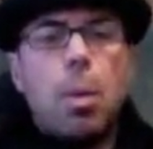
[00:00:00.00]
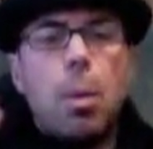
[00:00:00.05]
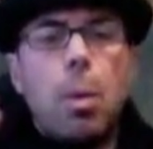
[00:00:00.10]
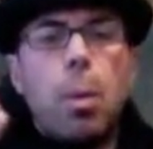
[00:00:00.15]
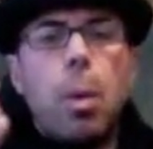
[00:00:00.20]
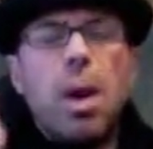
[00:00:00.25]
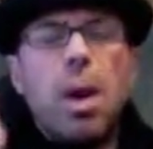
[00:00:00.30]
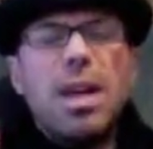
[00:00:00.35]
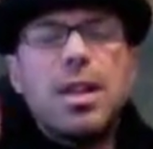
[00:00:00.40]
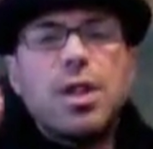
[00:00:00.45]

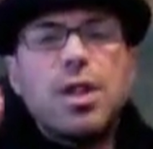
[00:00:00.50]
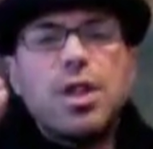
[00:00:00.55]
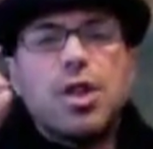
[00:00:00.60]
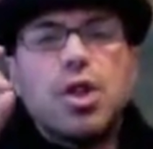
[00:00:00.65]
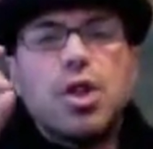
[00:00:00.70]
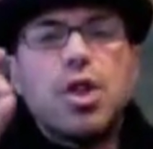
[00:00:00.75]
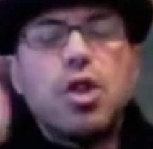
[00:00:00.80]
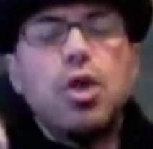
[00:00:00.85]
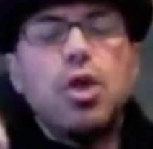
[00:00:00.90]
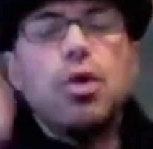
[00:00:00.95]
What do
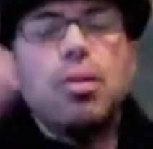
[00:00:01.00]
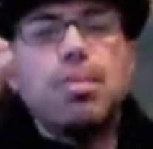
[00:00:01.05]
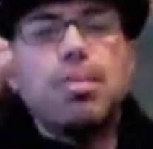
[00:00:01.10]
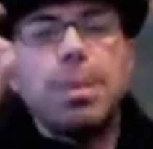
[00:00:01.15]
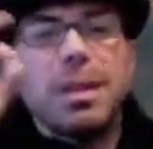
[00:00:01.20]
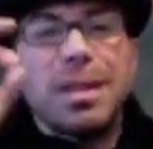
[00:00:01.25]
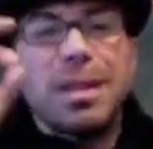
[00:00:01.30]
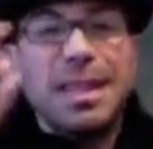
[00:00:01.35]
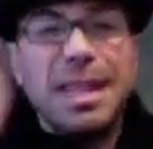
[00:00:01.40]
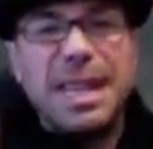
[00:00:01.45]
you
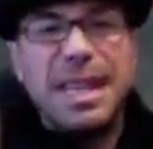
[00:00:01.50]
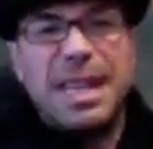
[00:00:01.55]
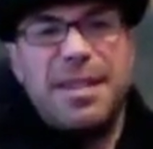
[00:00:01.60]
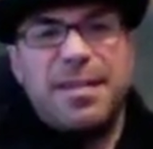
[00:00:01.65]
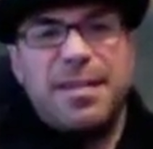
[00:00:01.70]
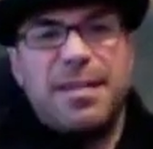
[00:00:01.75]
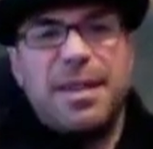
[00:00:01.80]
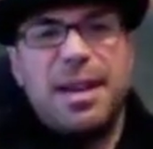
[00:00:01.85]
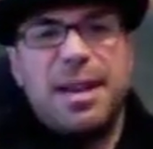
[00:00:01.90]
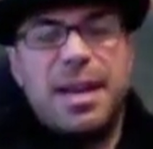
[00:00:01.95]
believe
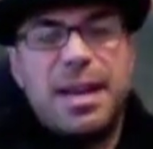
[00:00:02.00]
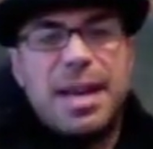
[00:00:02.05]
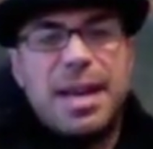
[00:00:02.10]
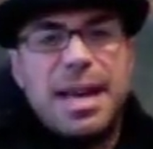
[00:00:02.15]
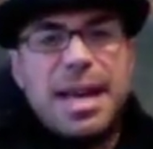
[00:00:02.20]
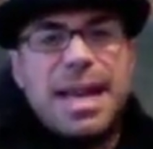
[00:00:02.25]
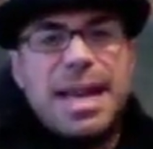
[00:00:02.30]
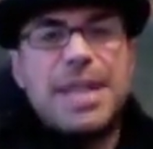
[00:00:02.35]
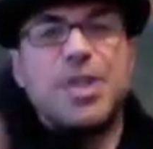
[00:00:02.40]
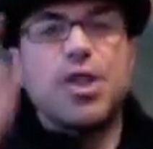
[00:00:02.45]

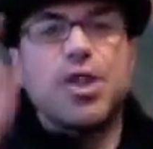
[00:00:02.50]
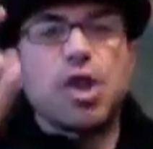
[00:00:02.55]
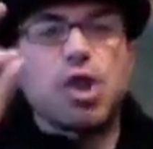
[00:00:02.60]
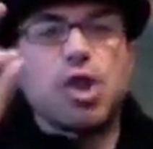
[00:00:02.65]
is the